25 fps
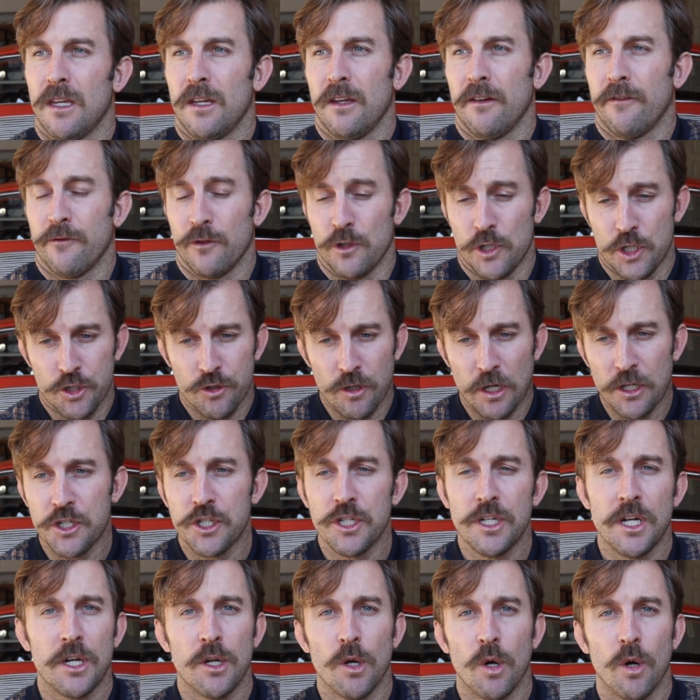For
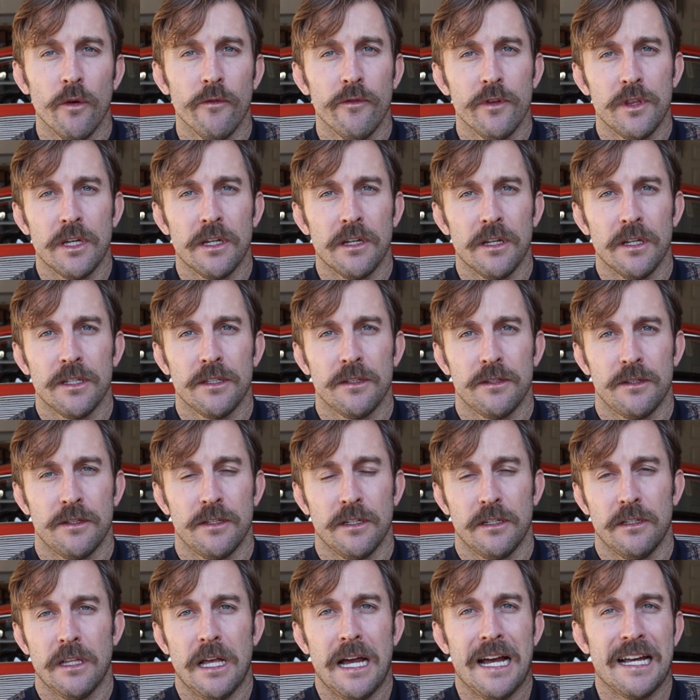stretching it over
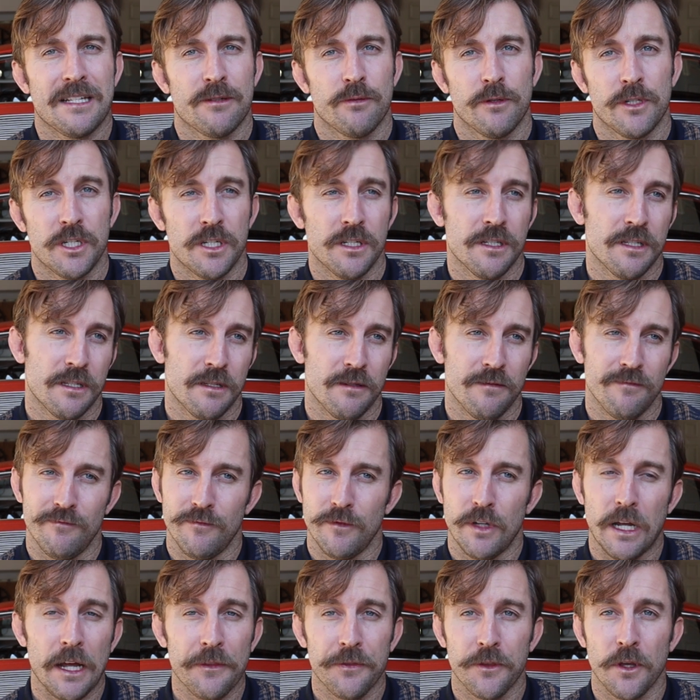the glass, which is
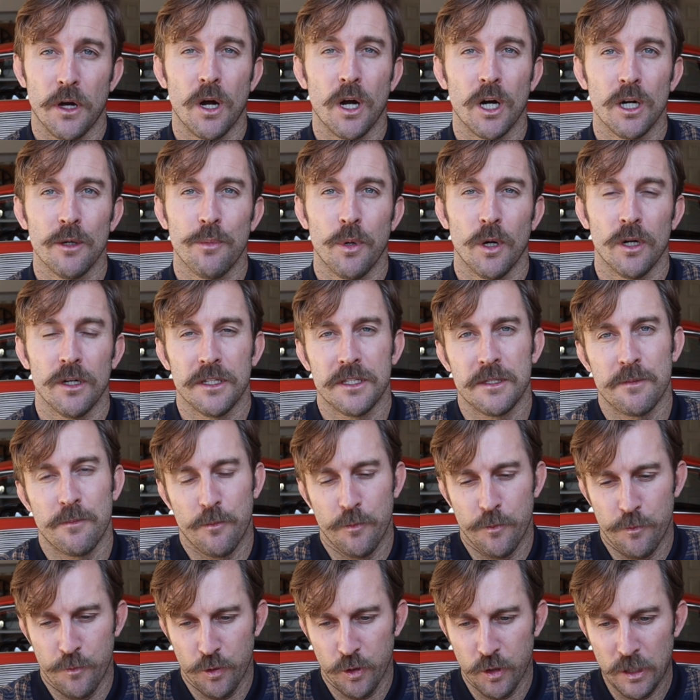not the hard part,
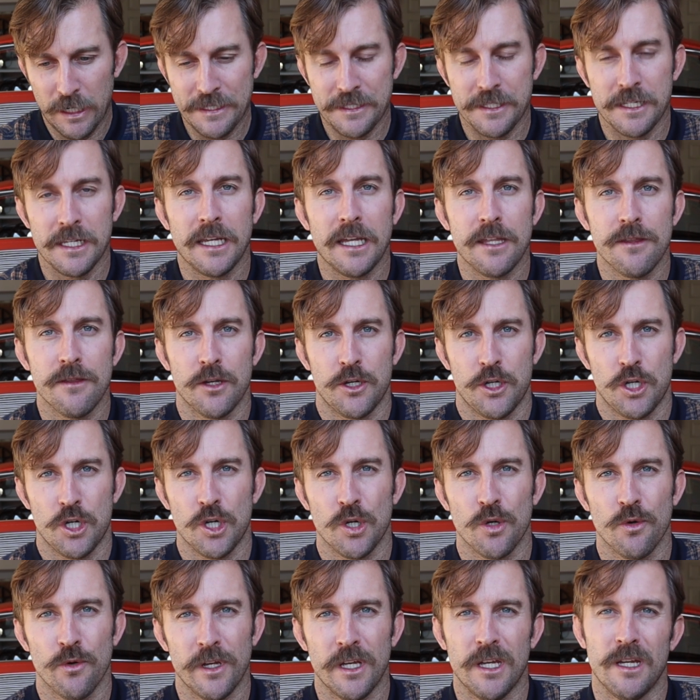it's pressing in the
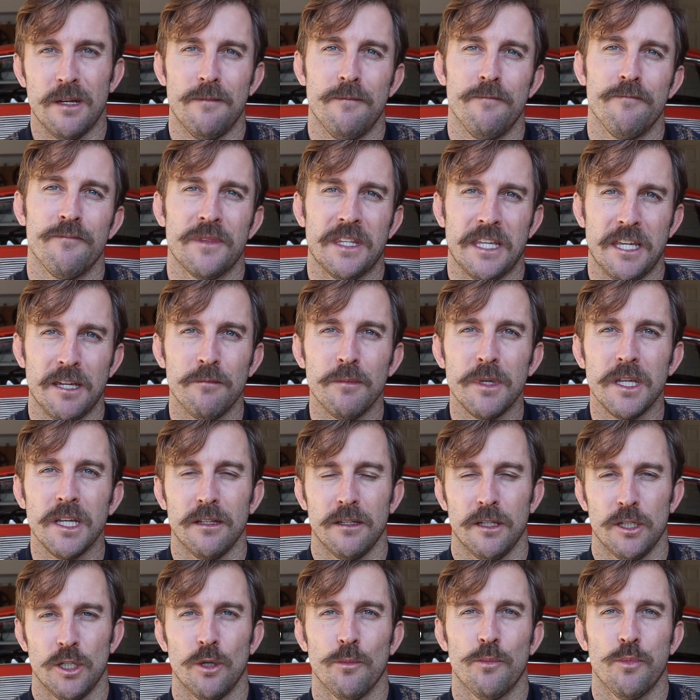trim can be a
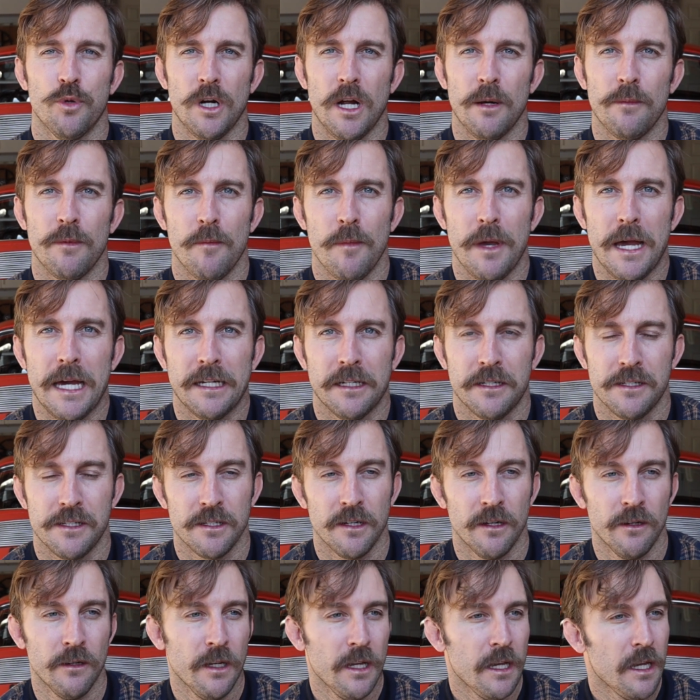little problematic.
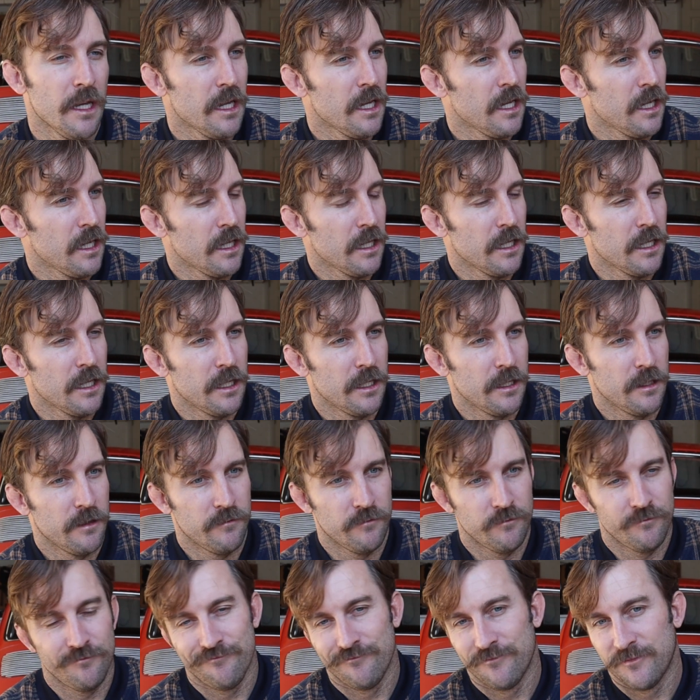So
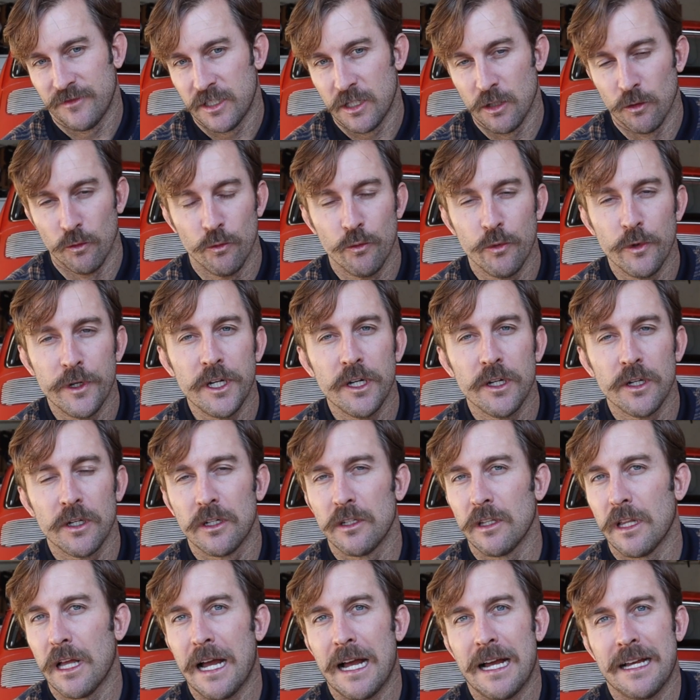the rear
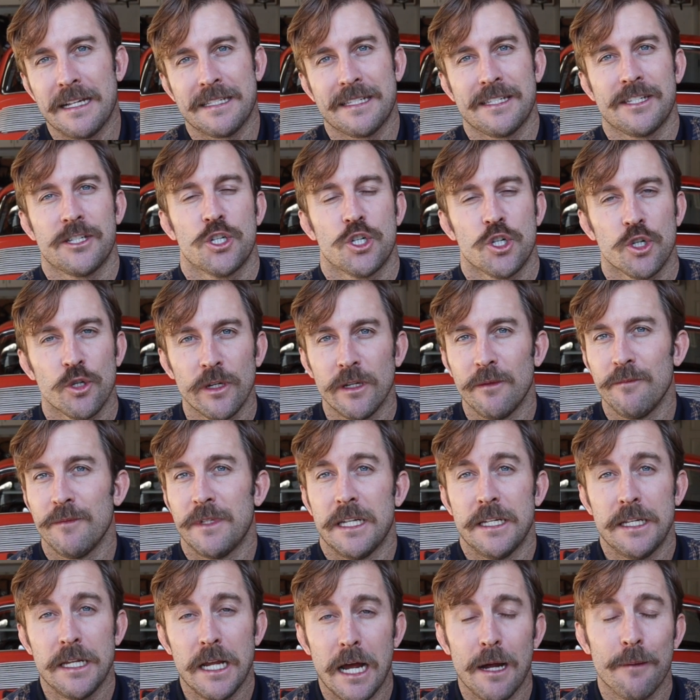glass trim
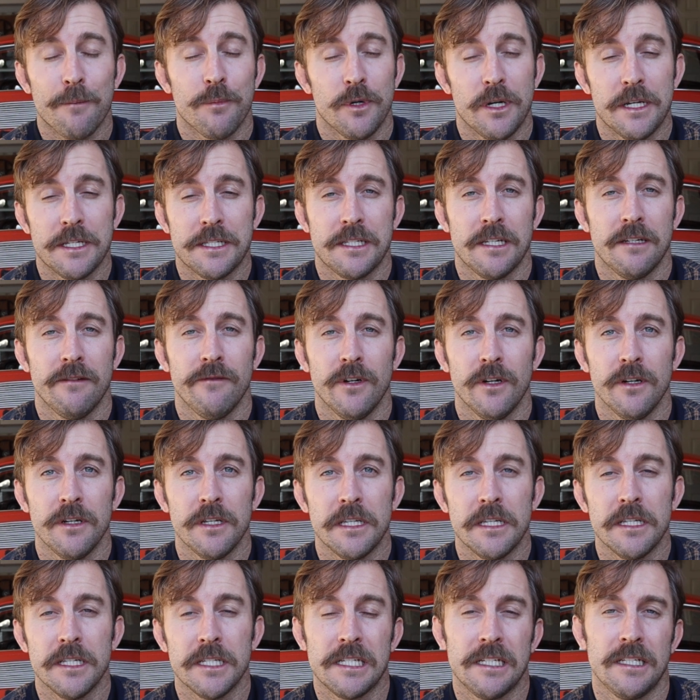did not press in very
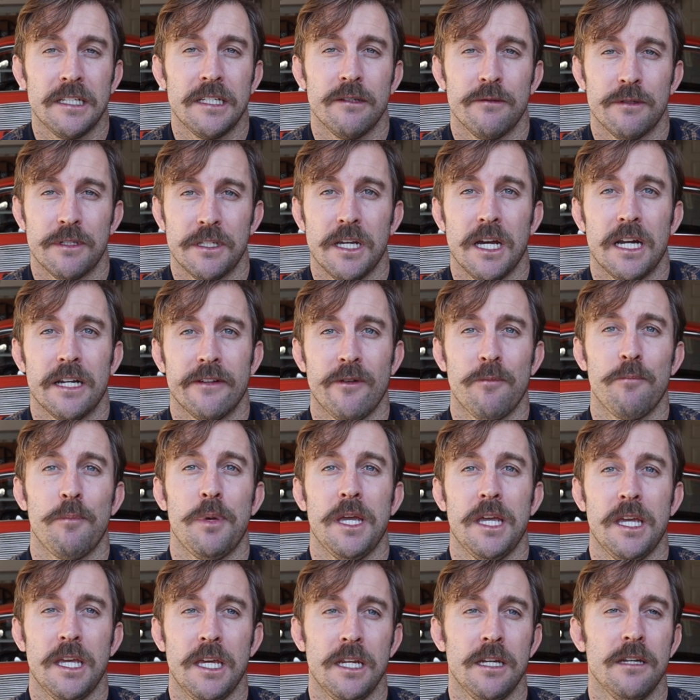easily. It was kind of a
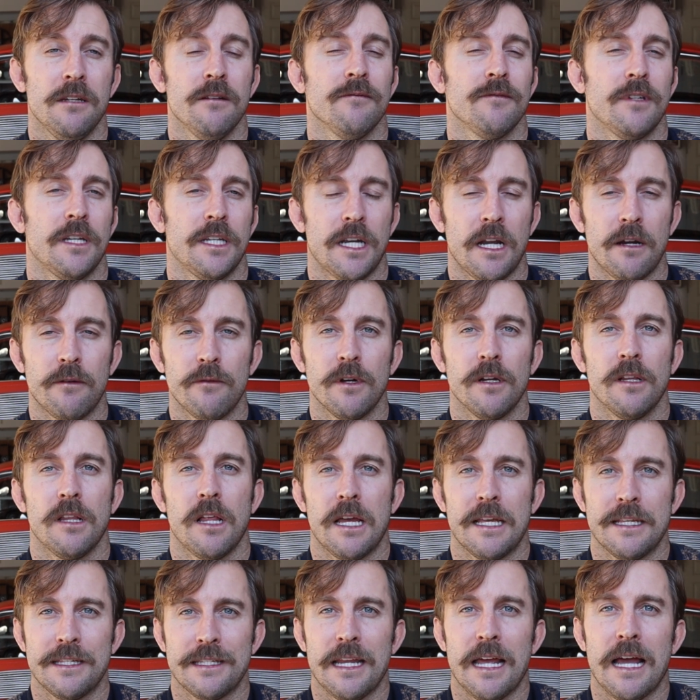pain, and I
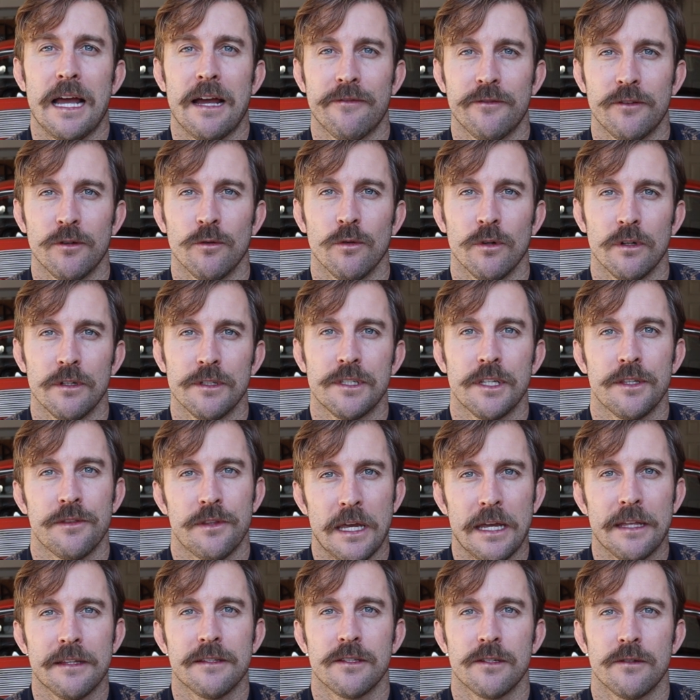realized afterwards that
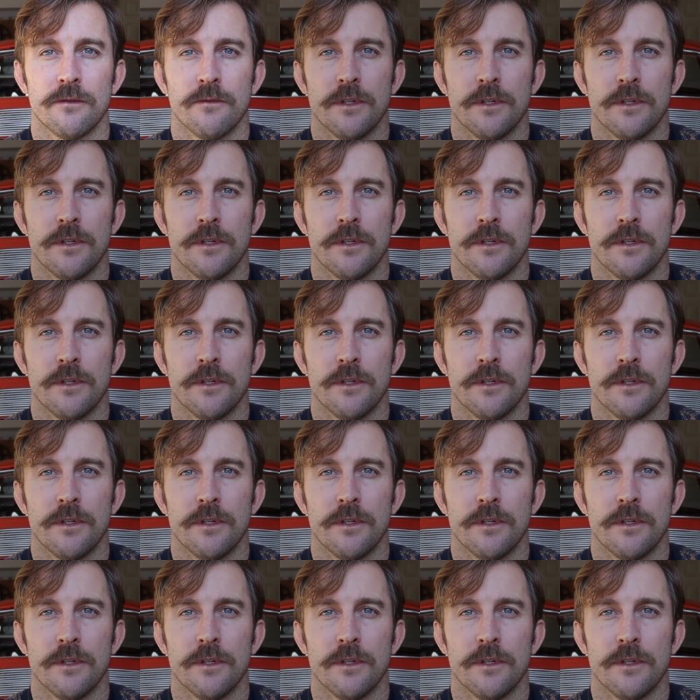that's the